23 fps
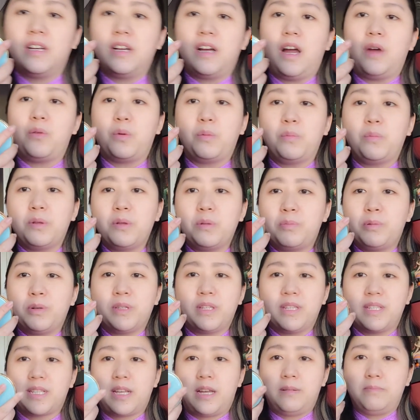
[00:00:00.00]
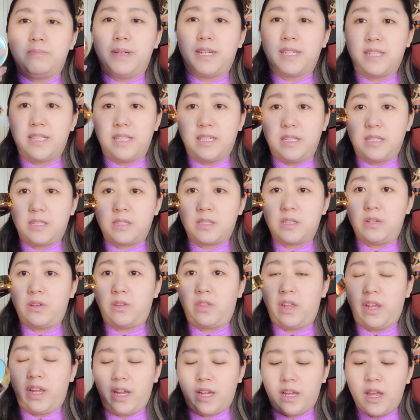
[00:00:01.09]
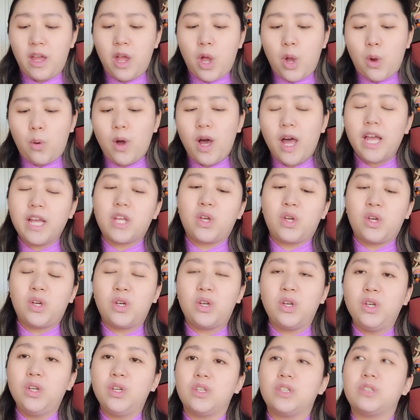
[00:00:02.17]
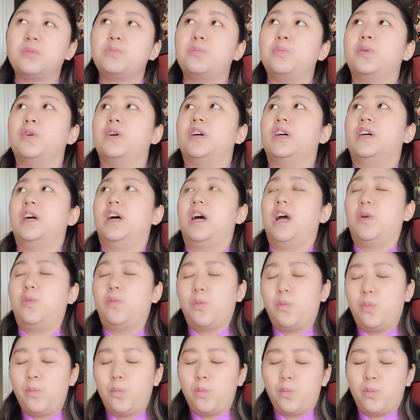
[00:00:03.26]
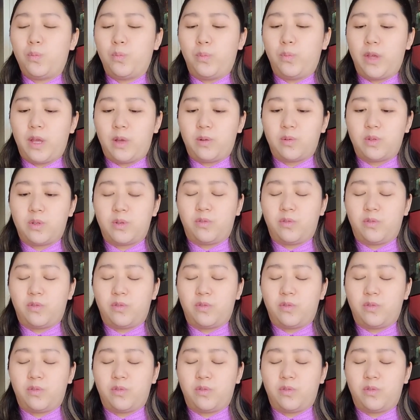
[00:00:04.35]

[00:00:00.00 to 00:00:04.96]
I won't be able to put this compact in it's too thick well I could but I won't be able to